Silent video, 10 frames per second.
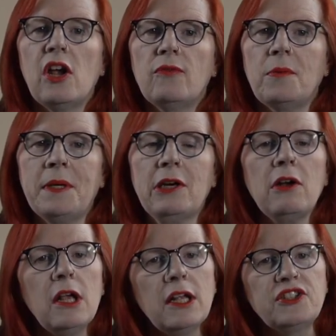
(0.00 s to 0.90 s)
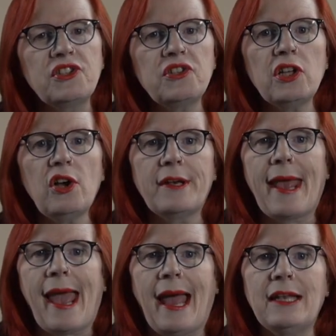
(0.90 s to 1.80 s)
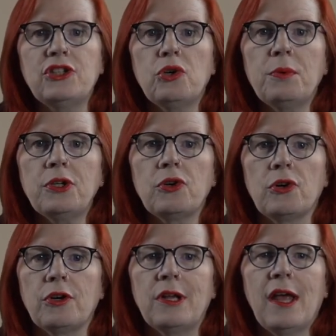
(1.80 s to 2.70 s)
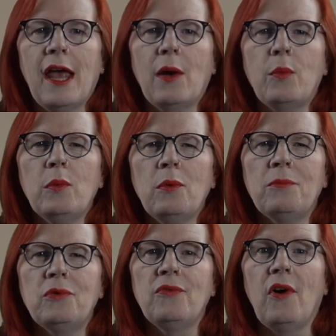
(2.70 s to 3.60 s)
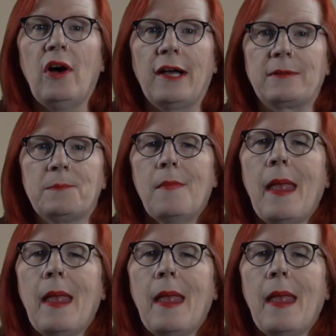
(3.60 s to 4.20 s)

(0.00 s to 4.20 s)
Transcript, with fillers: From here, just click on Add to Return and we will move on.